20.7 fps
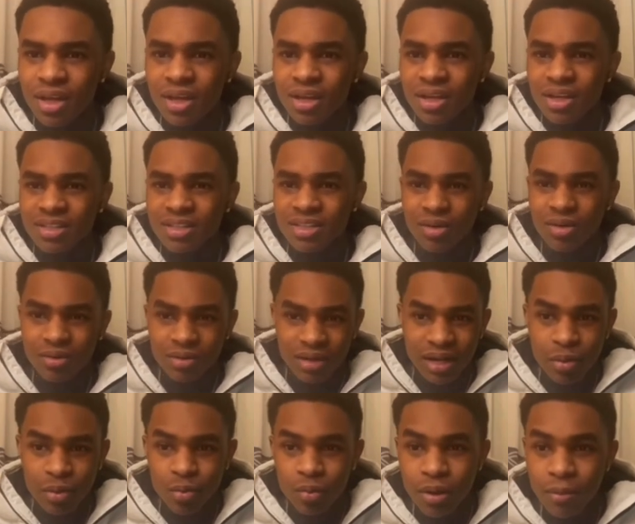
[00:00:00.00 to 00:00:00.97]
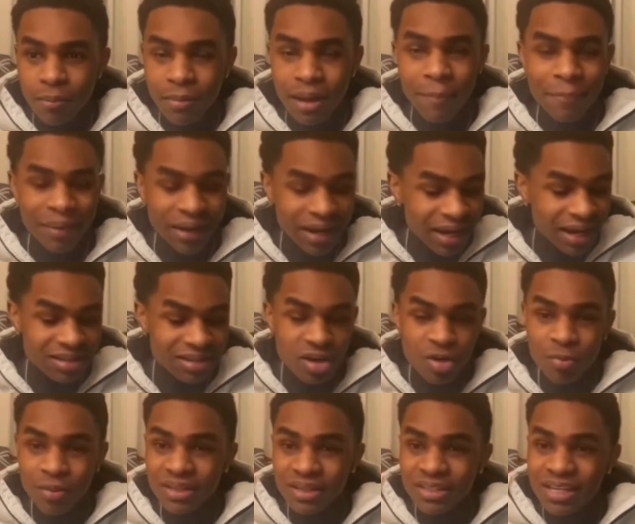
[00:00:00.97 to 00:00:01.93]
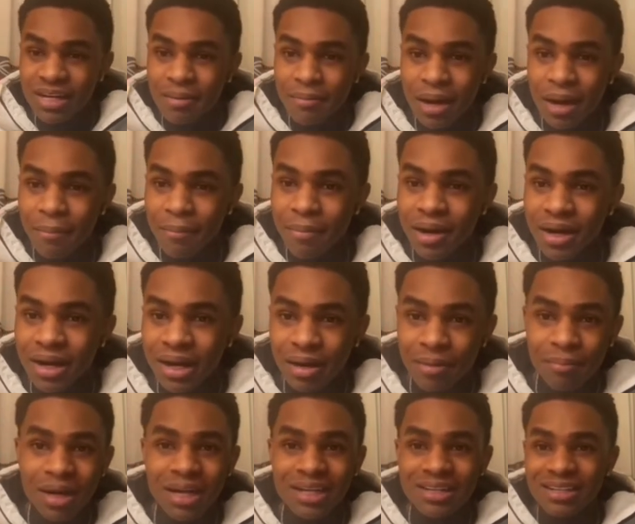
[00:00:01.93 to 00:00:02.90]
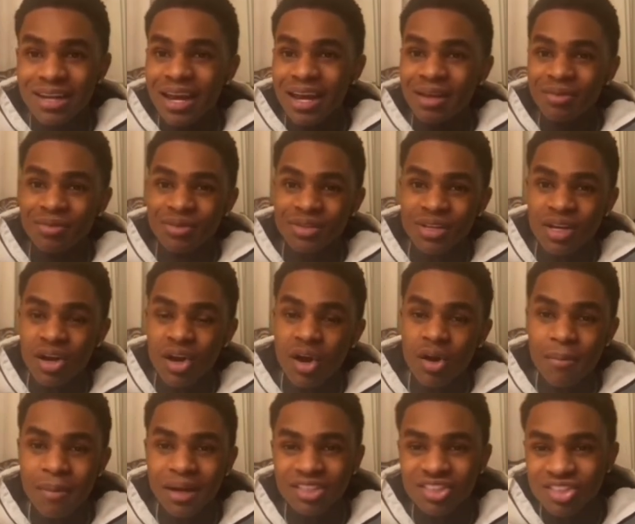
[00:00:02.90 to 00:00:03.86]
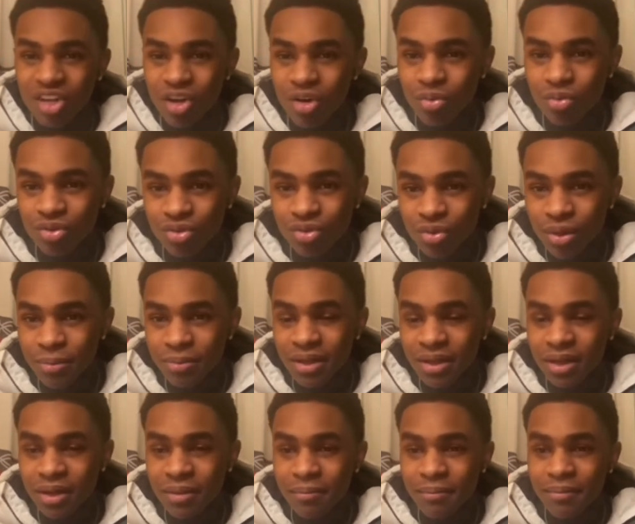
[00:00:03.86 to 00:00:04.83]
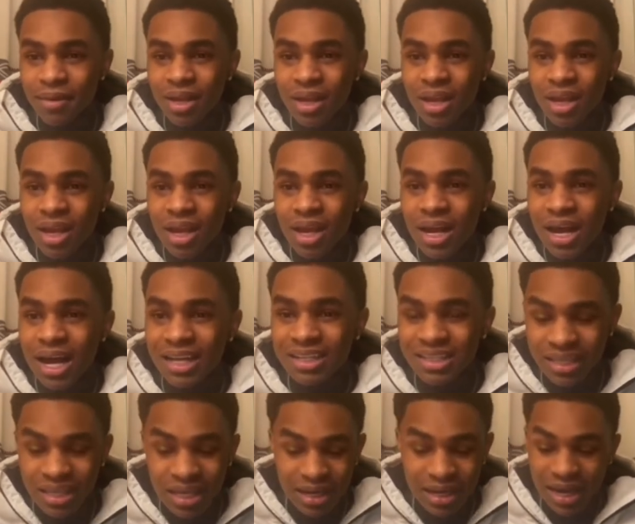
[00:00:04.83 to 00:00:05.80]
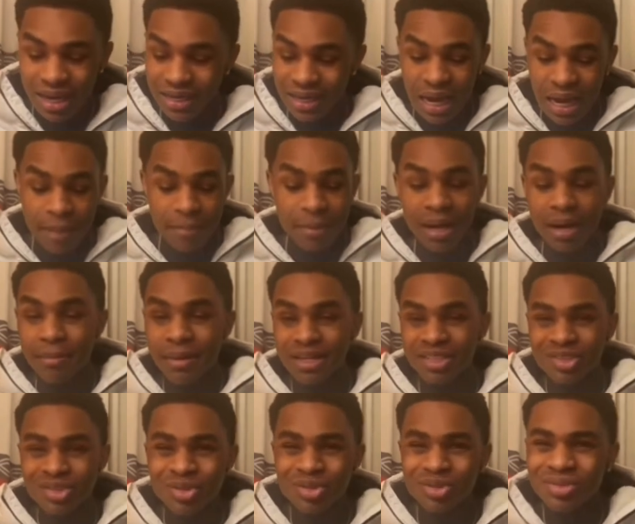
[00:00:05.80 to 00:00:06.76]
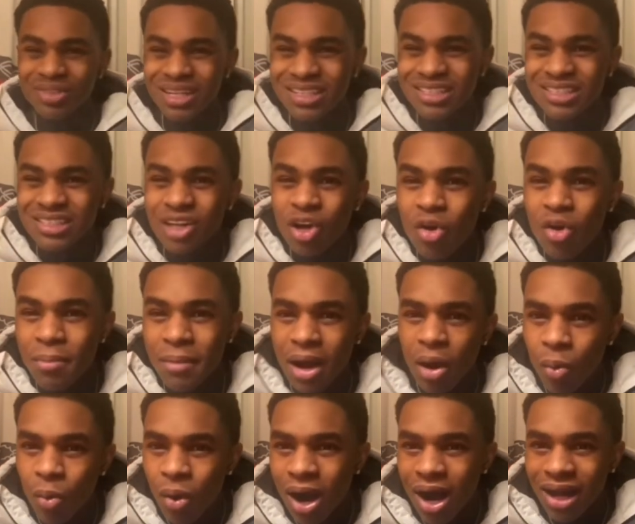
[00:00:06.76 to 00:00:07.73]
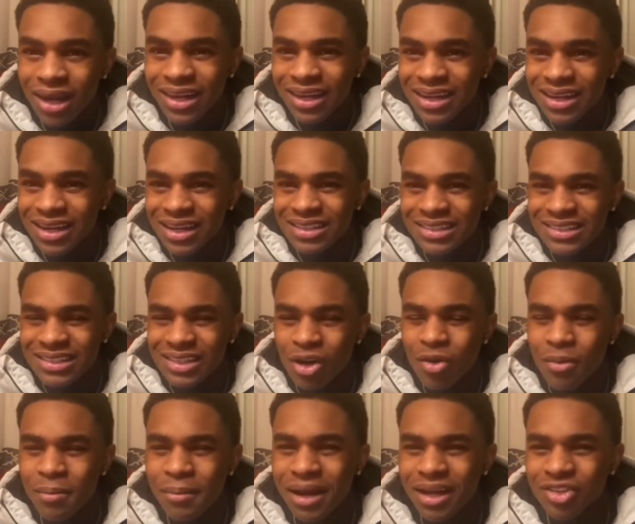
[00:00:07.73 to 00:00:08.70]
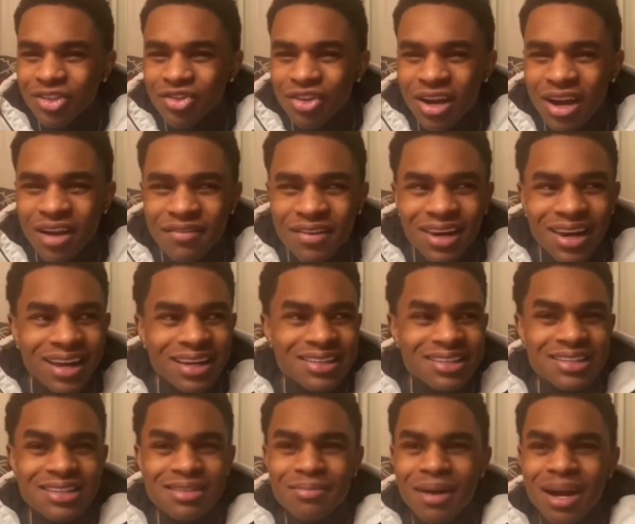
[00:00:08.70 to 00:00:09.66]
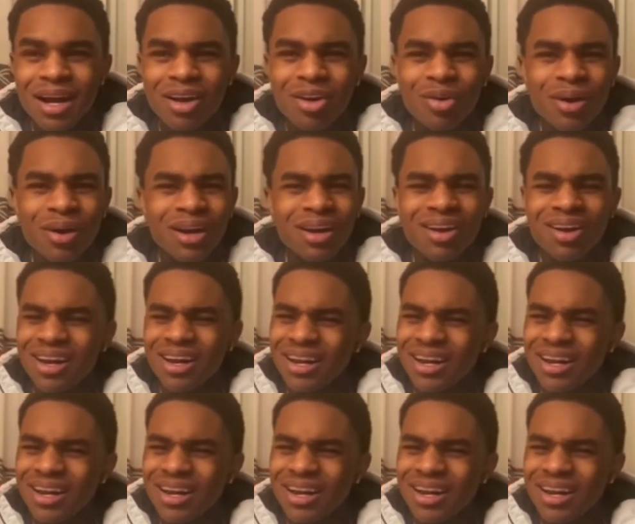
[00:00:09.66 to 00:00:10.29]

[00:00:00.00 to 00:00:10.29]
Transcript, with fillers: So mm. they ripped my pants open, took my money. My chains was gone. My shirt was ripped up. I kicked, mm. I came out of my shoes. They stole my wallet. They stole my driver license, my credit card.